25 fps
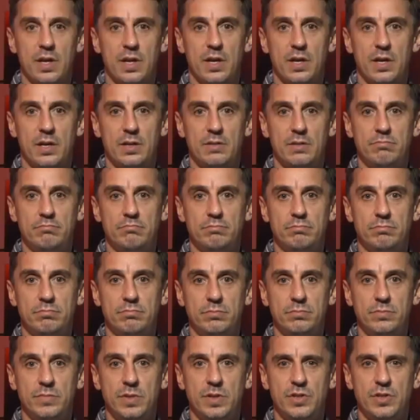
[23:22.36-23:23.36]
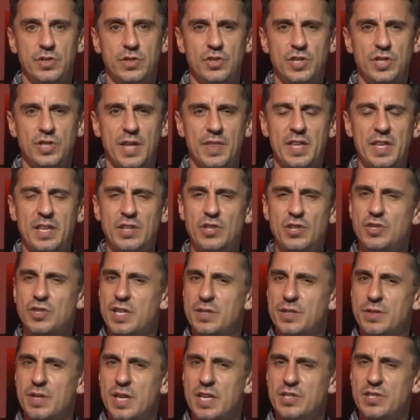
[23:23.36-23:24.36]
I think
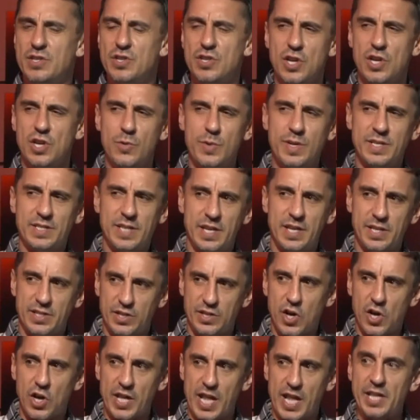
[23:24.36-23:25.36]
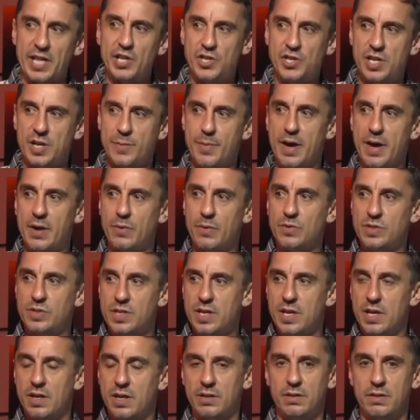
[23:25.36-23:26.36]
it's new. It's got an energy about
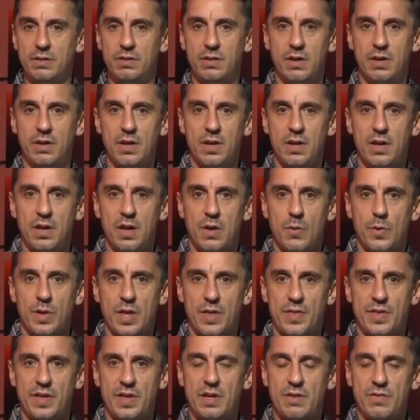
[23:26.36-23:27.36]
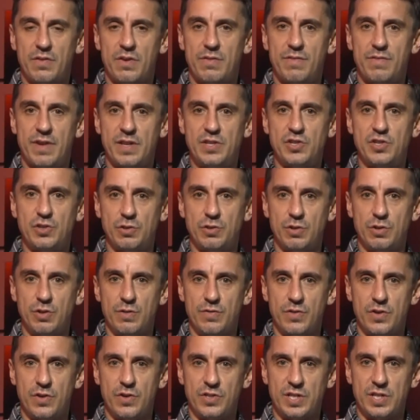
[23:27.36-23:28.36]
it, and when I think of conventional
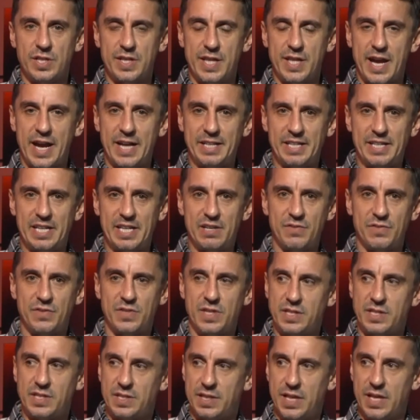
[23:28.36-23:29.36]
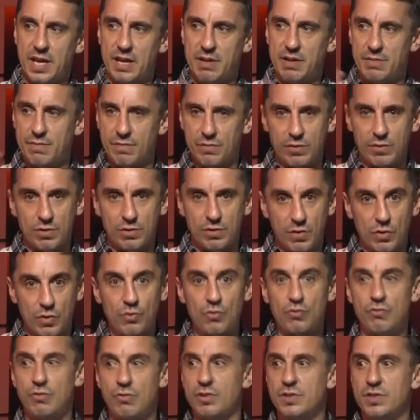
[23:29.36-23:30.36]
university and the idea of sitting there in front of
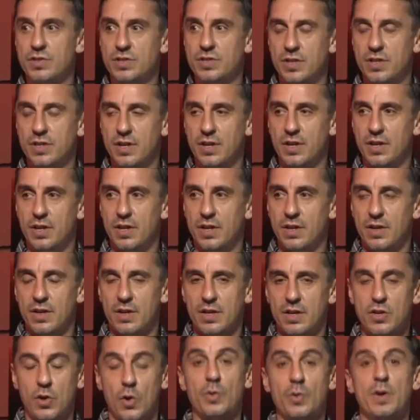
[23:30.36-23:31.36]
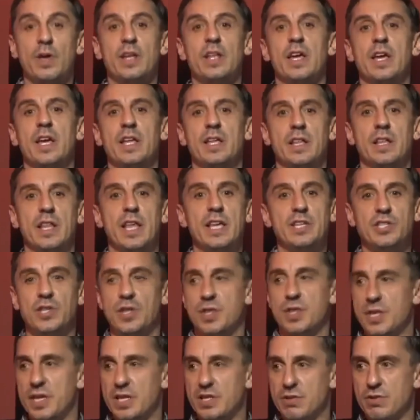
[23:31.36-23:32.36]
hundreds, in a lecture
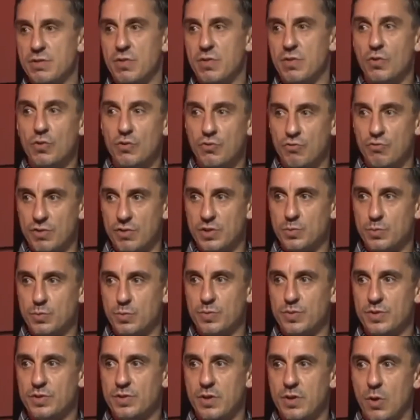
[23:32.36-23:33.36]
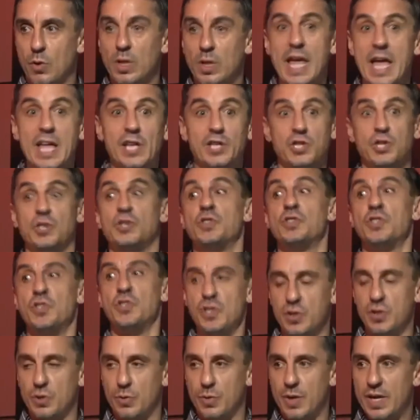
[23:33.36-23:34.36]
theatre of hundreds, lecture
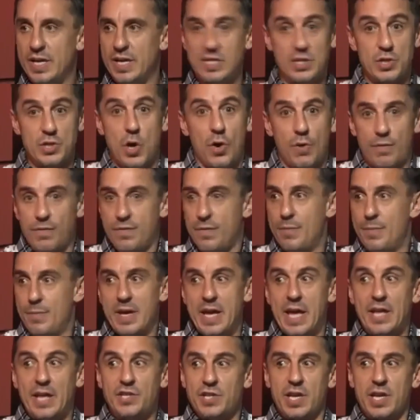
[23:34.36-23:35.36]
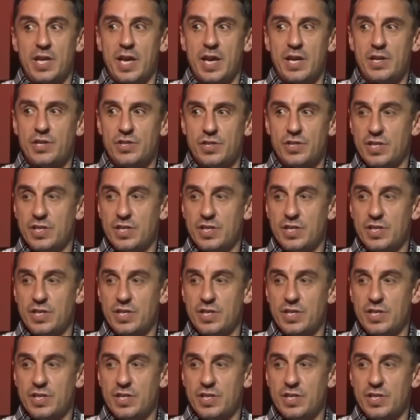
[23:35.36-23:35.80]
to is not for me education.